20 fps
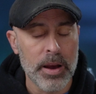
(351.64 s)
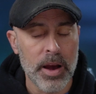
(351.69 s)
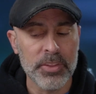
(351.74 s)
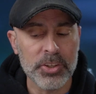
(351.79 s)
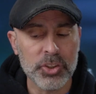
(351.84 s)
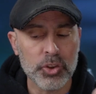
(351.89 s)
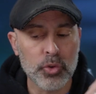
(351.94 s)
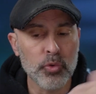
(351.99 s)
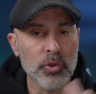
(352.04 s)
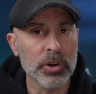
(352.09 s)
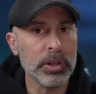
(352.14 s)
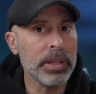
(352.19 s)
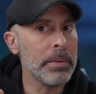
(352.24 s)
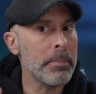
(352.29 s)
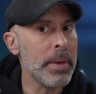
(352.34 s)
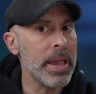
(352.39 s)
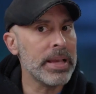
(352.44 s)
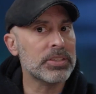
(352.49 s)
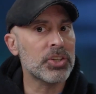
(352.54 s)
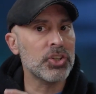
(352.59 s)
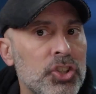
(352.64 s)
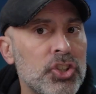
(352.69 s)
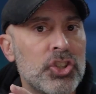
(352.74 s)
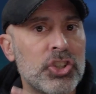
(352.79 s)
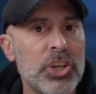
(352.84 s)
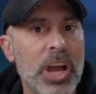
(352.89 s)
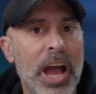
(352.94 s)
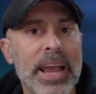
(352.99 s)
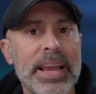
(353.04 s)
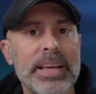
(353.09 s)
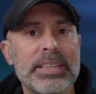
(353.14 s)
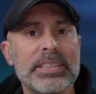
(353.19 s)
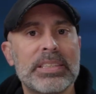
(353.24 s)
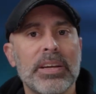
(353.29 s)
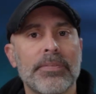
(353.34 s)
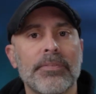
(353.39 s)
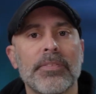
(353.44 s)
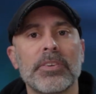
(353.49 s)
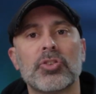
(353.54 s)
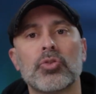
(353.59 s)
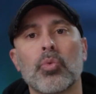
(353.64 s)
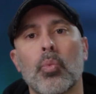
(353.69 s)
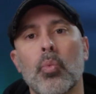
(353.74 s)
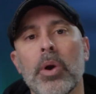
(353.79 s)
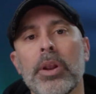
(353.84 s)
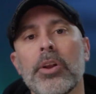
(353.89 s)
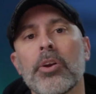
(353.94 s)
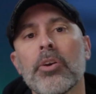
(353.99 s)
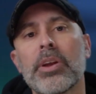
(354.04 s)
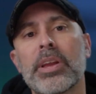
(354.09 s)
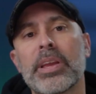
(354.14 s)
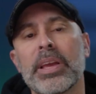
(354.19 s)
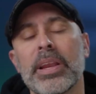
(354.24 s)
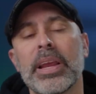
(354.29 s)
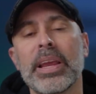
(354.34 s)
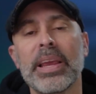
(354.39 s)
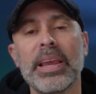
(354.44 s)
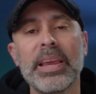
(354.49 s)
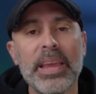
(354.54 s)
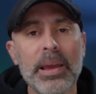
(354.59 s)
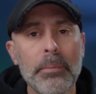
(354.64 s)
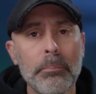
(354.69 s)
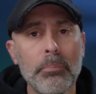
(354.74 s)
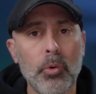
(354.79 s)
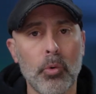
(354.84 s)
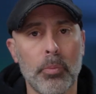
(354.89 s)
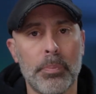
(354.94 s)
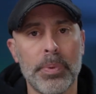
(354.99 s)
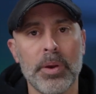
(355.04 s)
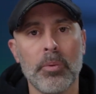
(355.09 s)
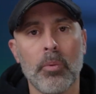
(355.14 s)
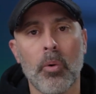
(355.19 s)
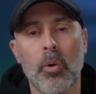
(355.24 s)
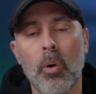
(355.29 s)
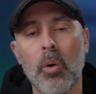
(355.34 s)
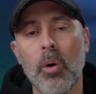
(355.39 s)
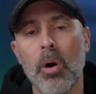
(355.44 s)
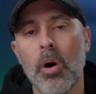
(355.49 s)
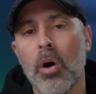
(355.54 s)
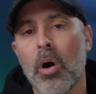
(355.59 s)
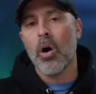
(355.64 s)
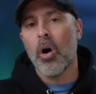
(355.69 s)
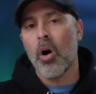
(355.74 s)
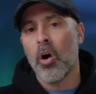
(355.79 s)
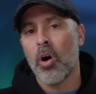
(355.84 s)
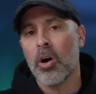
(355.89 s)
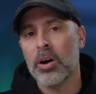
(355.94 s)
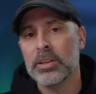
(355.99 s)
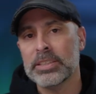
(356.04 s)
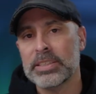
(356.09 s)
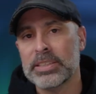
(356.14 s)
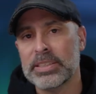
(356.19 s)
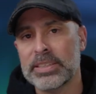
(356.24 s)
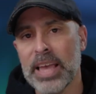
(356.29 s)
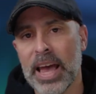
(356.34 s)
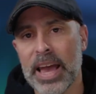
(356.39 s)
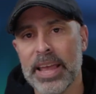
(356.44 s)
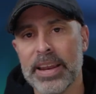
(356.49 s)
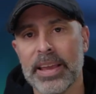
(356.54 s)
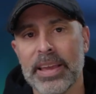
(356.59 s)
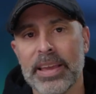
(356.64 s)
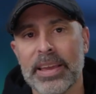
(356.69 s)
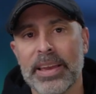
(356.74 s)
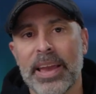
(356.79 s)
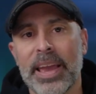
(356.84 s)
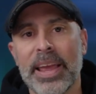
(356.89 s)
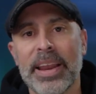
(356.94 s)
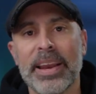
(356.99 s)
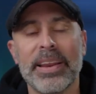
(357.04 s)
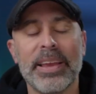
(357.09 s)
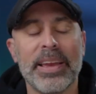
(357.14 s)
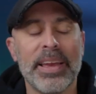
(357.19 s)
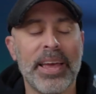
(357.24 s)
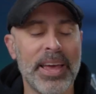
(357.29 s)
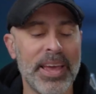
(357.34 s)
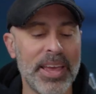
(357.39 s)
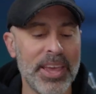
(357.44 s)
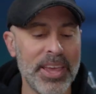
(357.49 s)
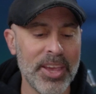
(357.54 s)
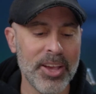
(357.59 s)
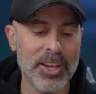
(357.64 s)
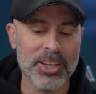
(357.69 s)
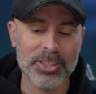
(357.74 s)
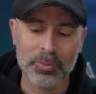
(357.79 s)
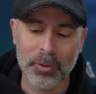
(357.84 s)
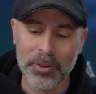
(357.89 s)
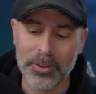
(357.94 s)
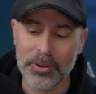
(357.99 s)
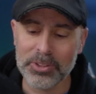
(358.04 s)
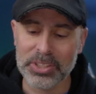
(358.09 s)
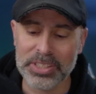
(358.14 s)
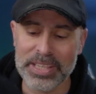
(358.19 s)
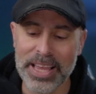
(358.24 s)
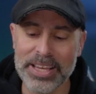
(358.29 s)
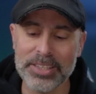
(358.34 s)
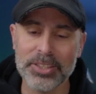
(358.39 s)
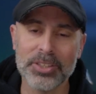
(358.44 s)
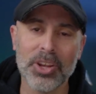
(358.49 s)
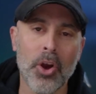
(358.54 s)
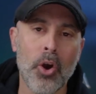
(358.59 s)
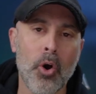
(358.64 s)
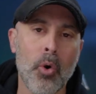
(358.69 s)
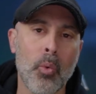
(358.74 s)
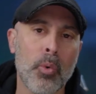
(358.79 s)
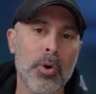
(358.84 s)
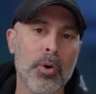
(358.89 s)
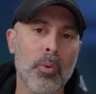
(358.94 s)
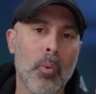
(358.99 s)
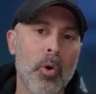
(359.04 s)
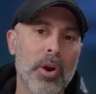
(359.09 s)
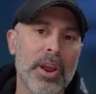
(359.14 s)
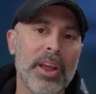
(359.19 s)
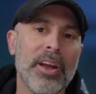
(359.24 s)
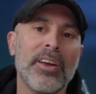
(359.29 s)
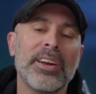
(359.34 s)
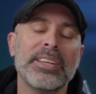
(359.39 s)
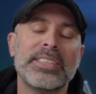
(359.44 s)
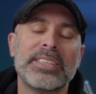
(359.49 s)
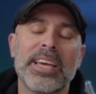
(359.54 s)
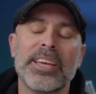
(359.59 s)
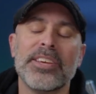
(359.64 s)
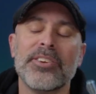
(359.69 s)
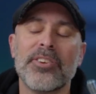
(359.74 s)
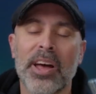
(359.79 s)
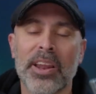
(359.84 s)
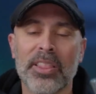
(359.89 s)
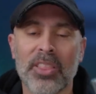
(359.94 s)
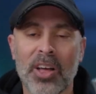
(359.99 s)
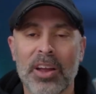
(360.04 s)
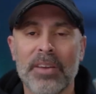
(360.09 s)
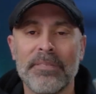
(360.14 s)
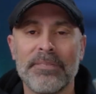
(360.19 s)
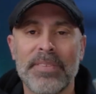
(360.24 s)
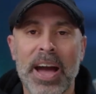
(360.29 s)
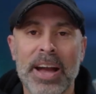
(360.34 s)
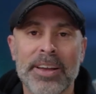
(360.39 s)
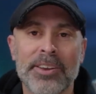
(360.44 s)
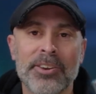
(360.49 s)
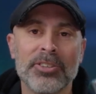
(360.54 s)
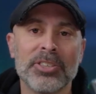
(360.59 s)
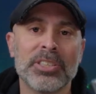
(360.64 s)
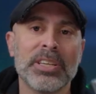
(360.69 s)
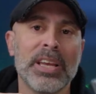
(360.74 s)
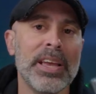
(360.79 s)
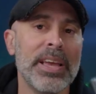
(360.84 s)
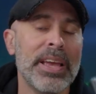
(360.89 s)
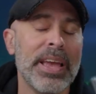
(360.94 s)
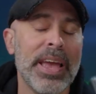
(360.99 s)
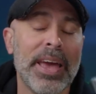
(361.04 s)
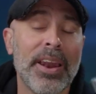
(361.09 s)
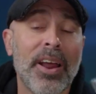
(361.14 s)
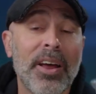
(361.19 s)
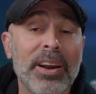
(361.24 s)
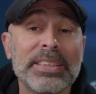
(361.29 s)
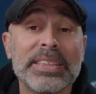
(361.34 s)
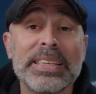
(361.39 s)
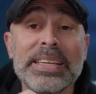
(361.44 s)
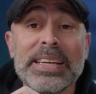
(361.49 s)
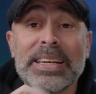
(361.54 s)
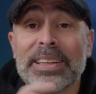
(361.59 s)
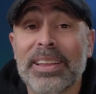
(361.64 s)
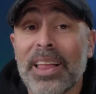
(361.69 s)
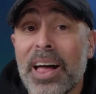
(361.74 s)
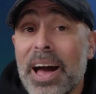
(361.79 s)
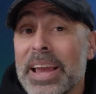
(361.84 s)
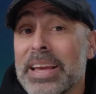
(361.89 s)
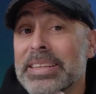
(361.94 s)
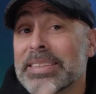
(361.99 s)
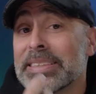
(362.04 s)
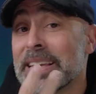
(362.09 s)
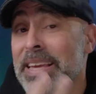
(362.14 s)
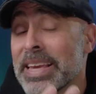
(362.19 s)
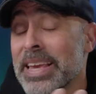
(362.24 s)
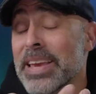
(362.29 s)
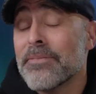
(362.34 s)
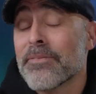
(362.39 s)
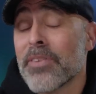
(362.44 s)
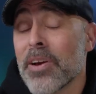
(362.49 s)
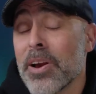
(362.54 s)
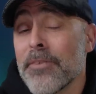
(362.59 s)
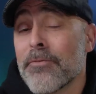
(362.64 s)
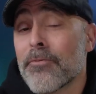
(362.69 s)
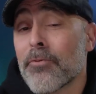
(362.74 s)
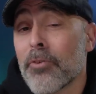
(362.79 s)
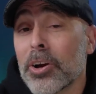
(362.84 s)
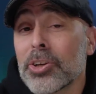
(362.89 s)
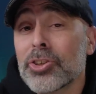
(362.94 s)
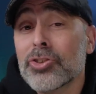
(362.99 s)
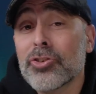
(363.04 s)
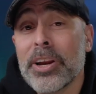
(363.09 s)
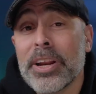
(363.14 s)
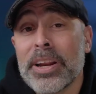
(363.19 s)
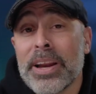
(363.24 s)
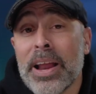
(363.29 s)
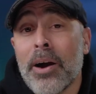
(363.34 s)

And this really makes a giant difference when you're getting gimbal B-roll on set. And it's one of those things, when you're working on a set, you got a lot of factors, and honestly, clients can get very frustrated